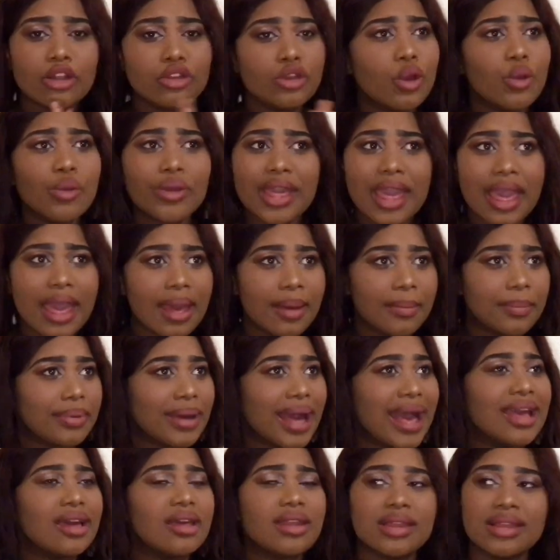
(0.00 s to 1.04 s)
No cap,
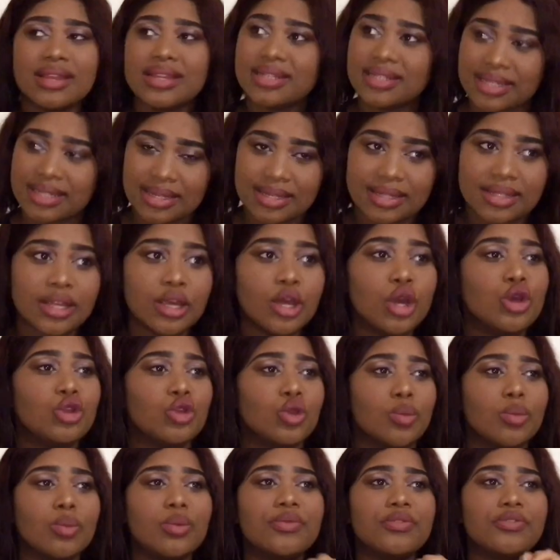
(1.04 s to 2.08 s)
I really did.
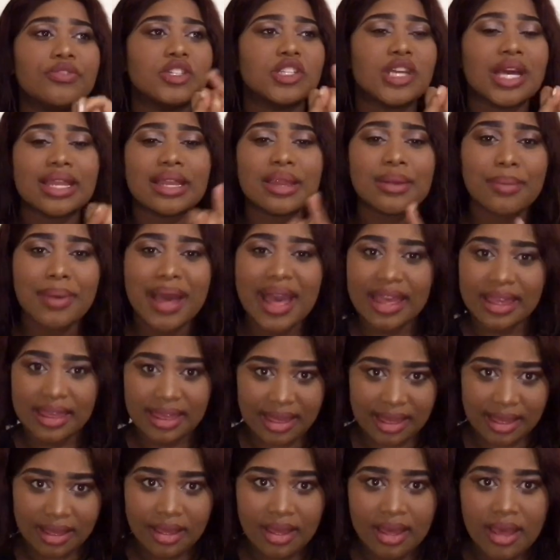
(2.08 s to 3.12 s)
No move fichane
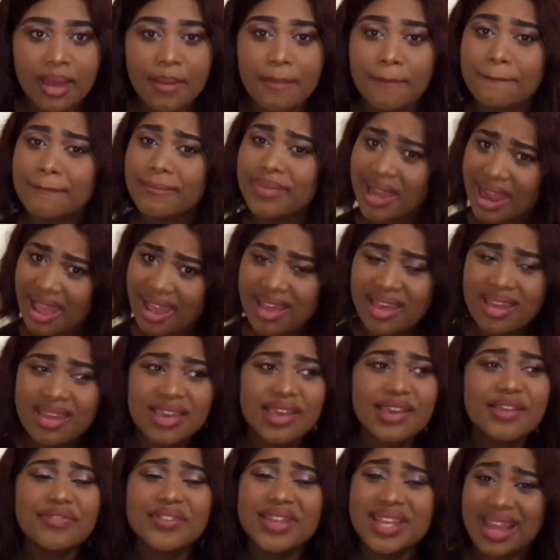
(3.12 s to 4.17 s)
baike. Mna,
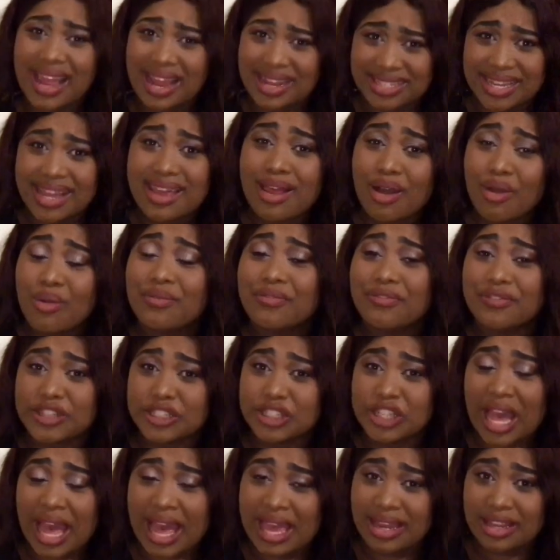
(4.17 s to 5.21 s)
if ni atana
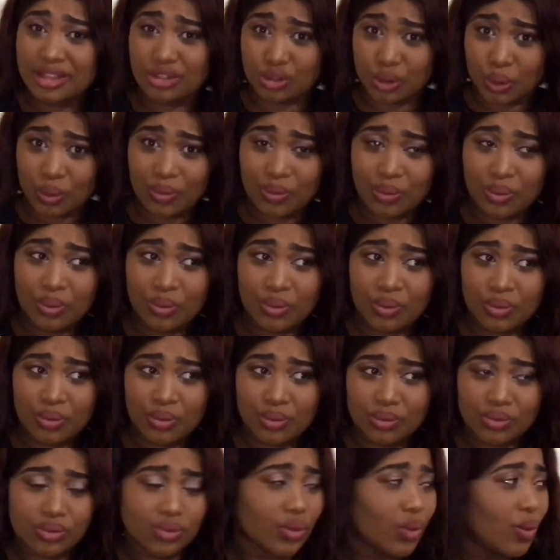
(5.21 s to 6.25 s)
fichane jo,
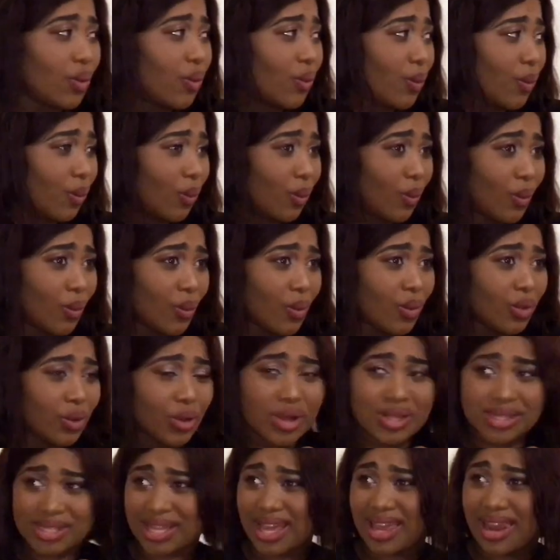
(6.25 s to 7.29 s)
yo,
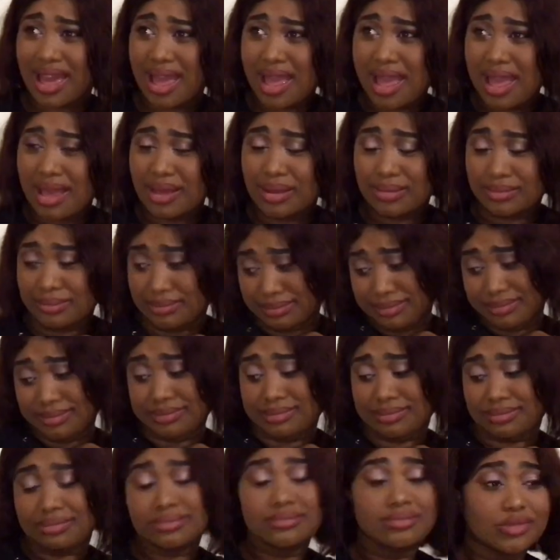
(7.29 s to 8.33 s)
konsana,
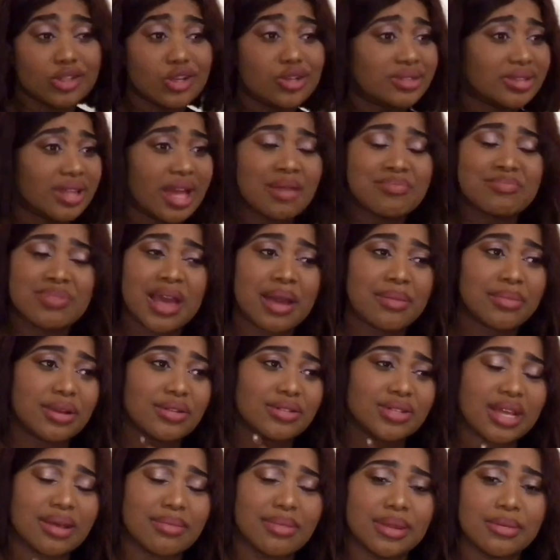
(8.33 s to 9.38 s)
yo tabi amga
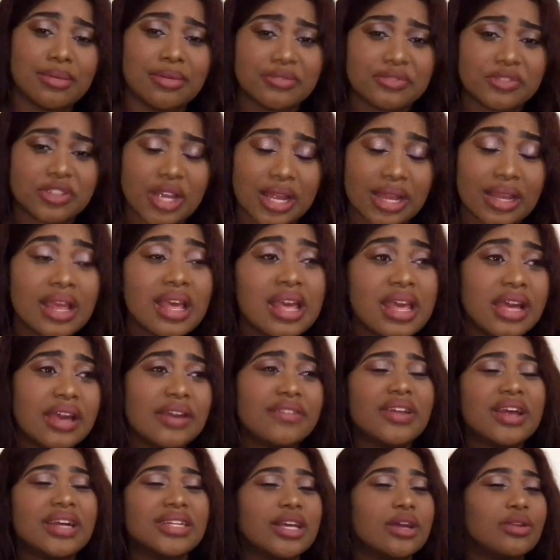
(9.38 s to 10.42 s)
usama no fichane. If
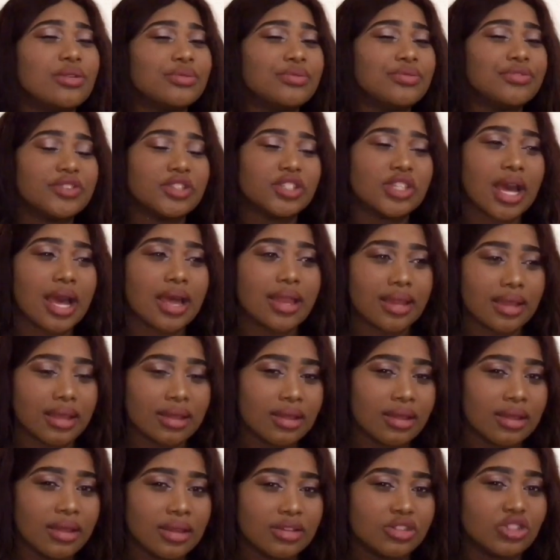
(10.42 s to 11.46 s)
ni atana fichane,
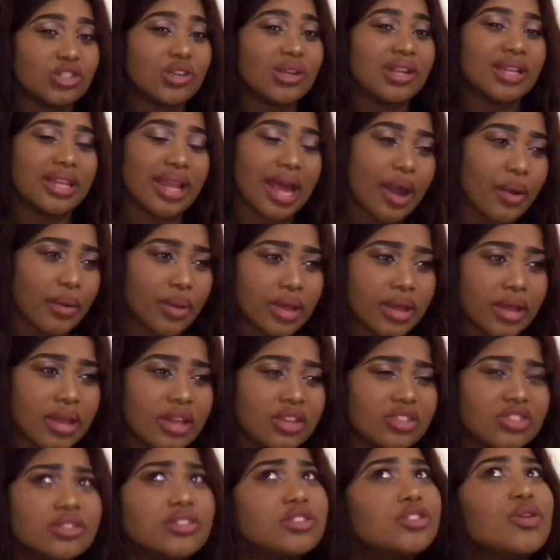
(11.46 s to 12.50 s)
chole nawe,
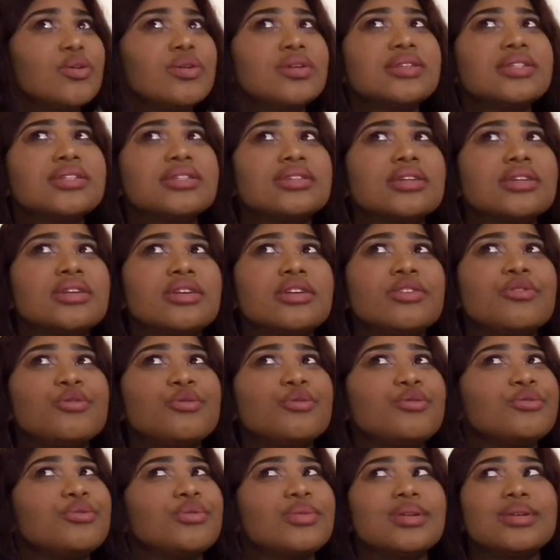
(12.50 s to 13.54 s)
just know
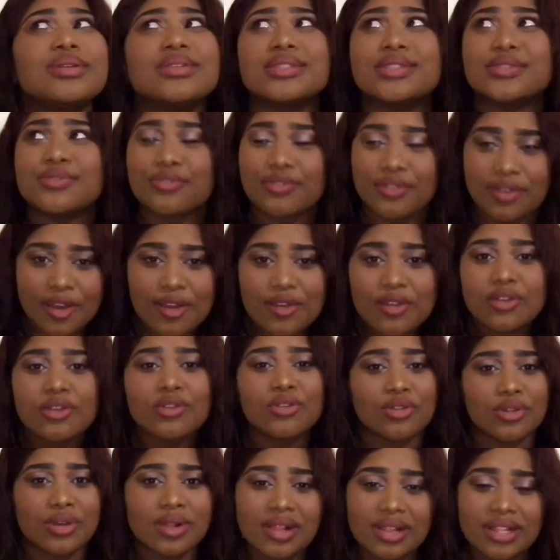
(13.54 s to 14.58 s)
it's very
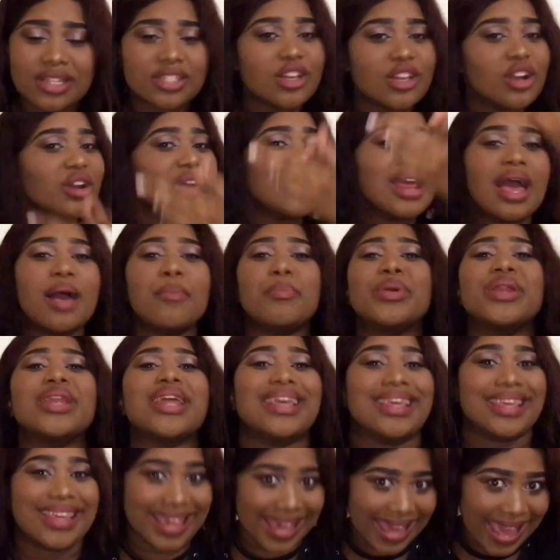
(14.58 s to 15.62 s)
real. It's not gonna happen
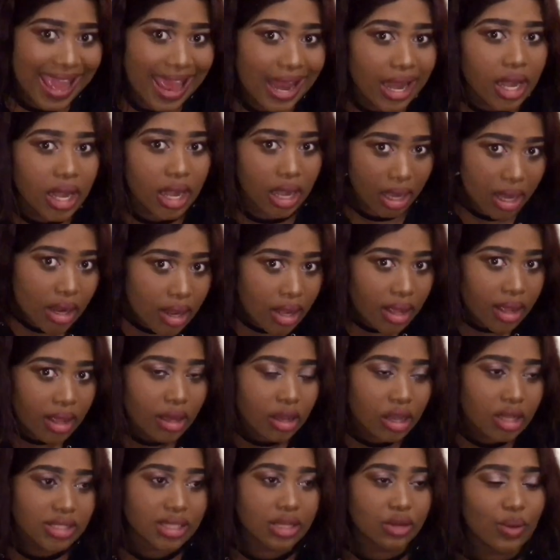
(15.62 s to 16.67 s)
again.
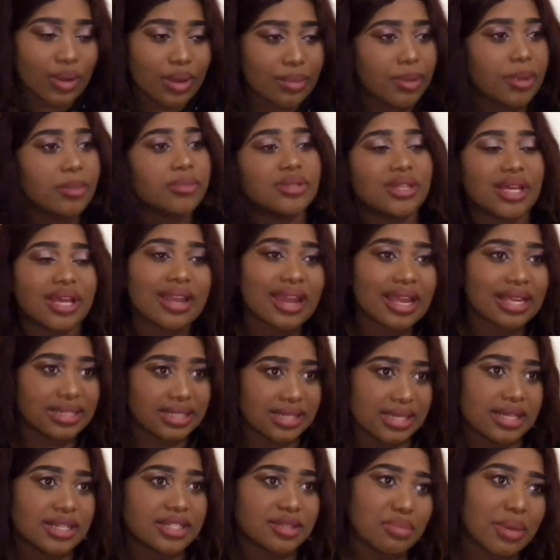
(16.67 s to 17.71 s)
Because I don't want people to get
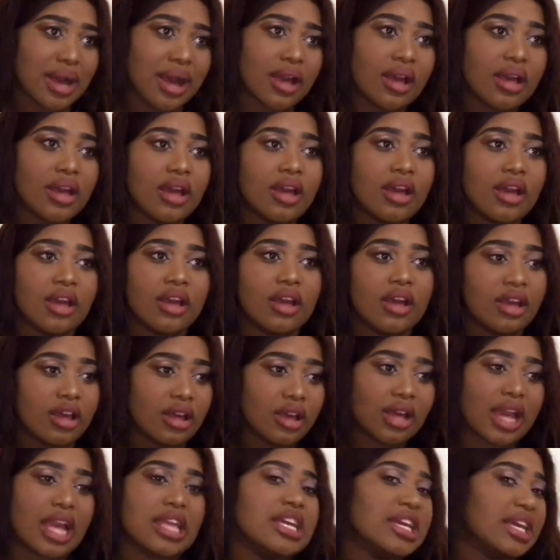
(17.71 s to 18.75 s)
ideas, but
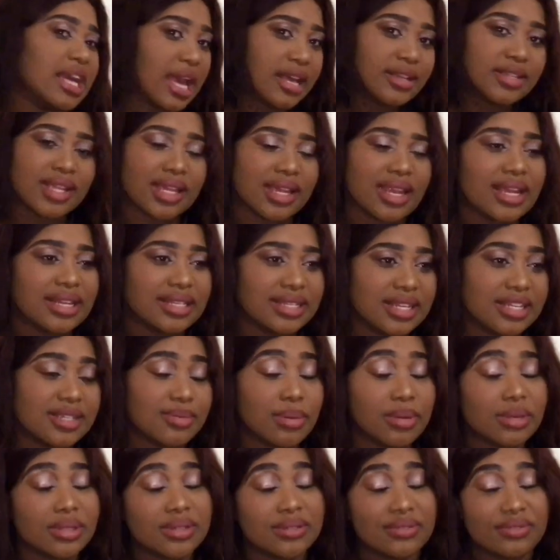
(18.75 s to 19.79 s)
can you guys get ideas
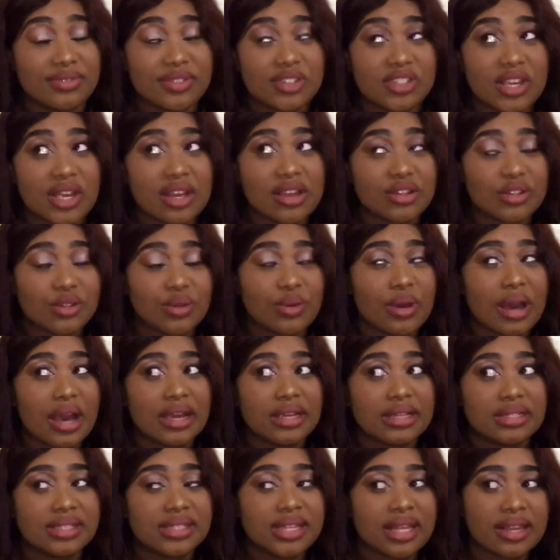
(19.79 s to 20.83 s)
about fichane? So
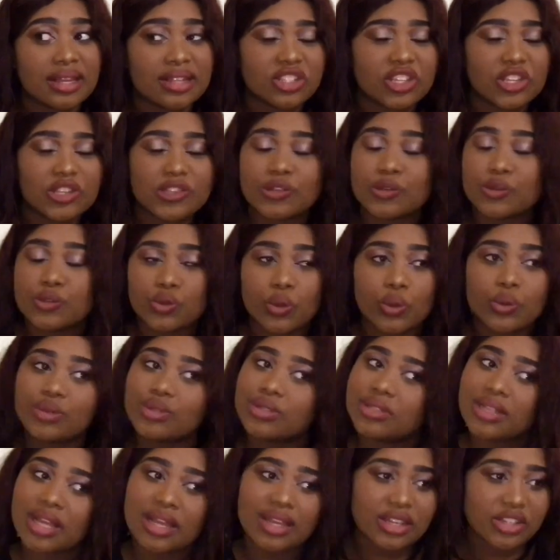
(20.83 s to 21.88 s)
I stand a chance. You don't
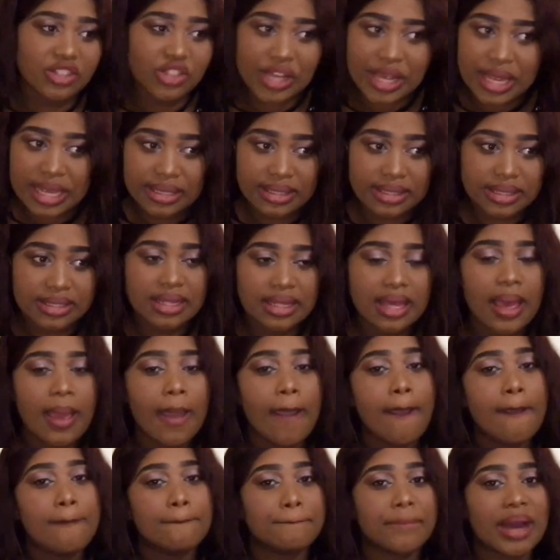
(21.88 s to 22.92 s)
stand a chance.
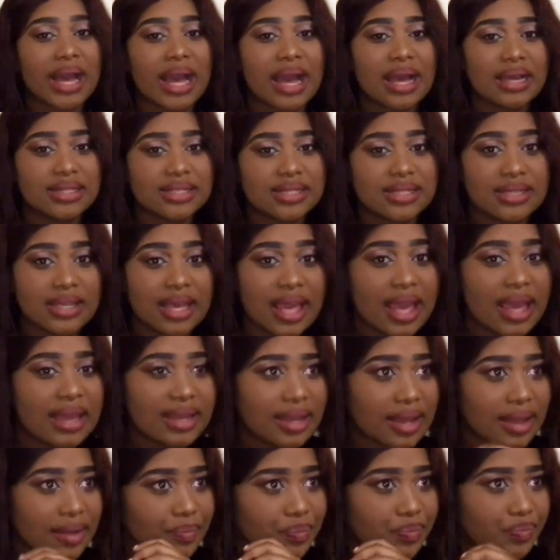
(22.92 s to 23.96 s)
But
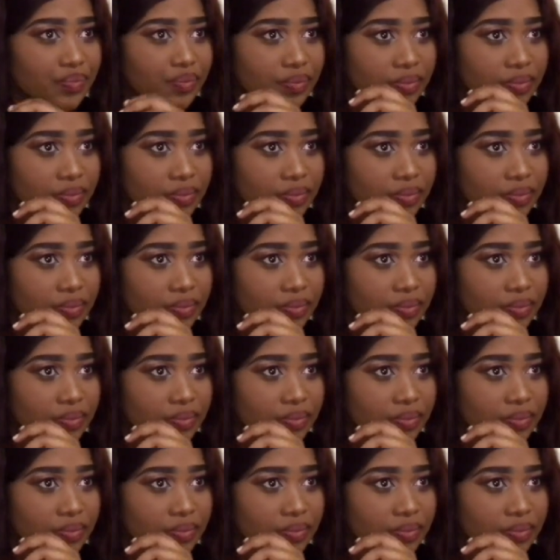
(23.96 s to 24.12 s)
yeah,